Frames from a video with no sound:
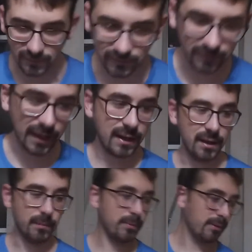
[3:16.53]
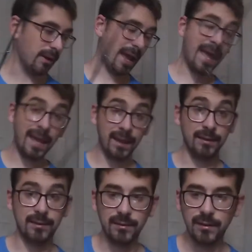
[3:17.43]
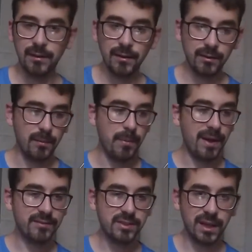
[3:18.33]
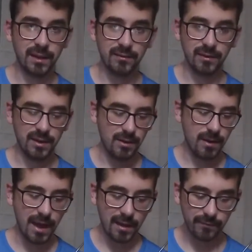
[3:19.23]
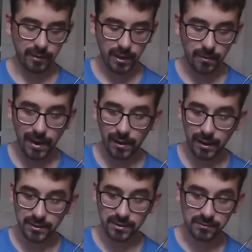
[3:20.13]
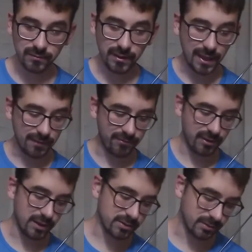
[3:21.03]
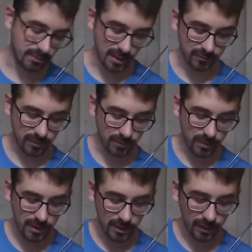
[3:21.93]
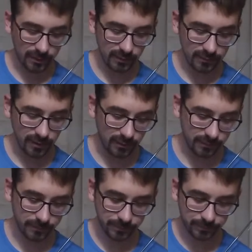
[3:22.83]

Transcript: setup and the best chance that you have to go out and just get a fish. Okay, so I'm gonna go ahead and cut this off.